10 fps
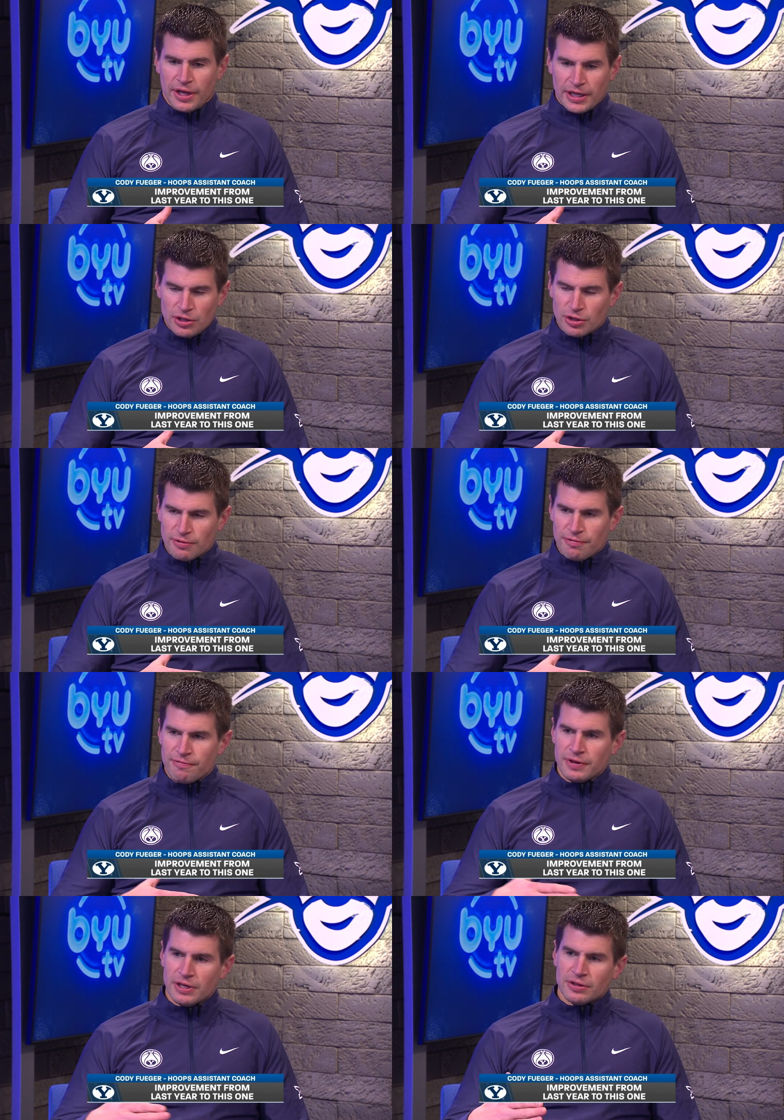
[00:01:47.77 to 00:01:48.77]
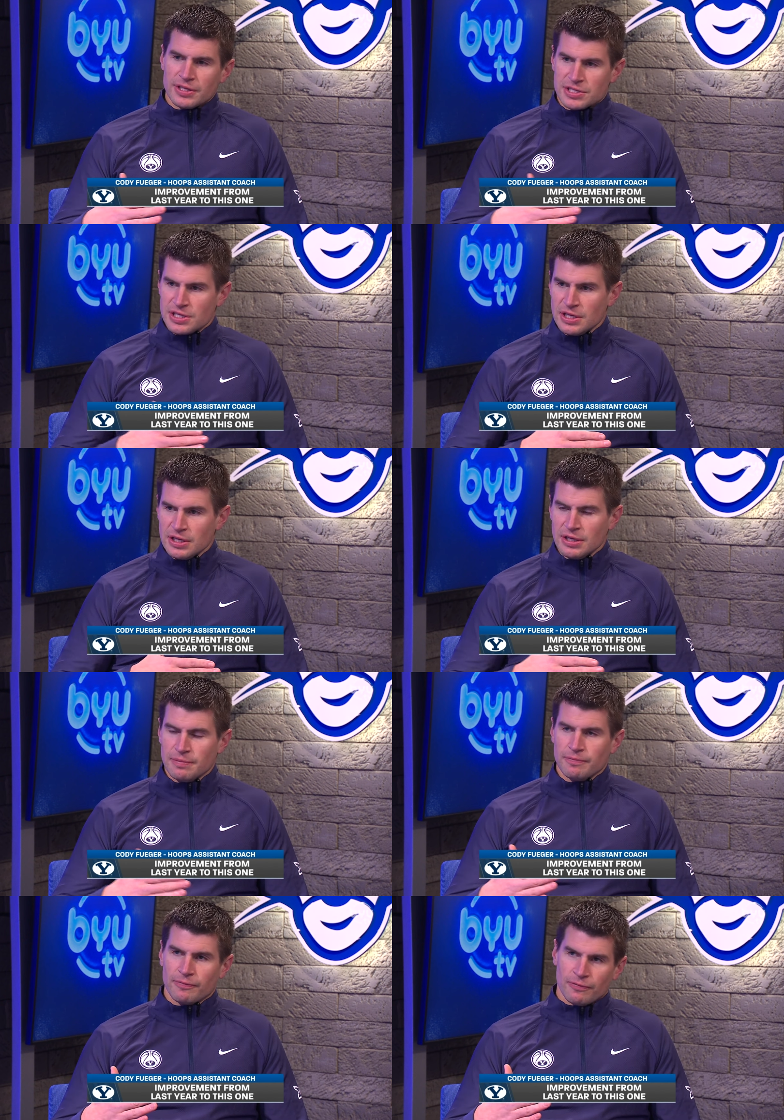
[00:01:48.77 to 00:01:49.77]
Like you could feel this
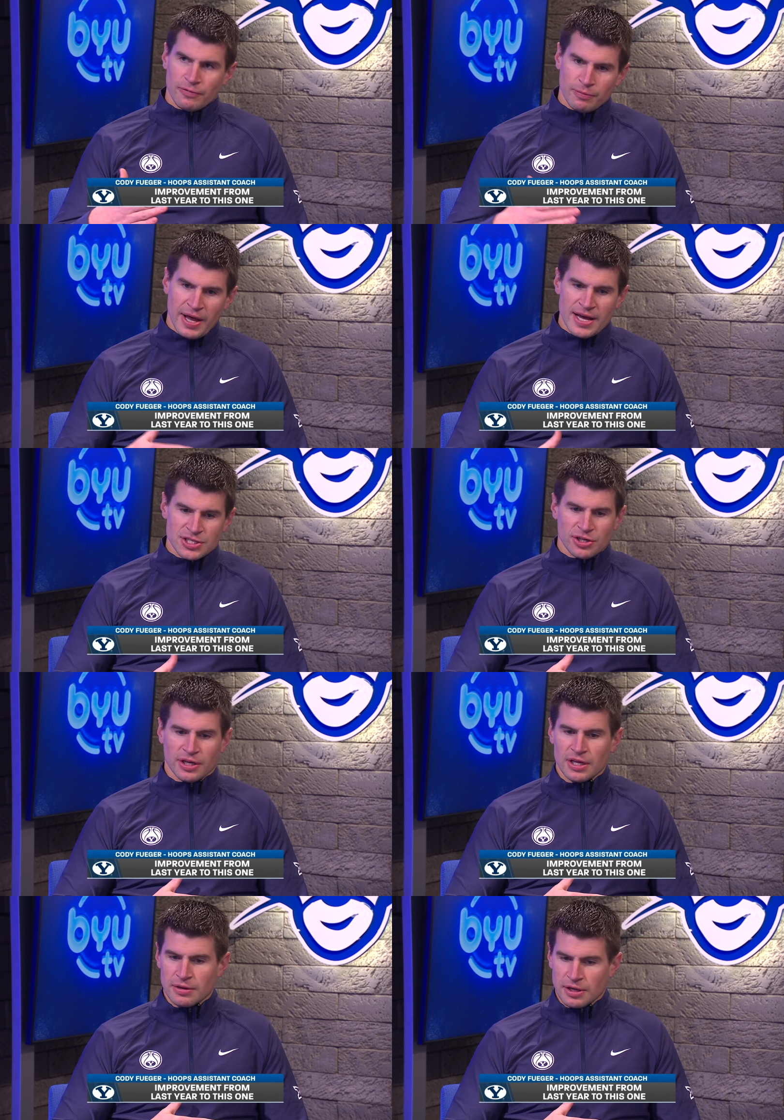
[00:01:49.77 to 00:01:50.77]
team last year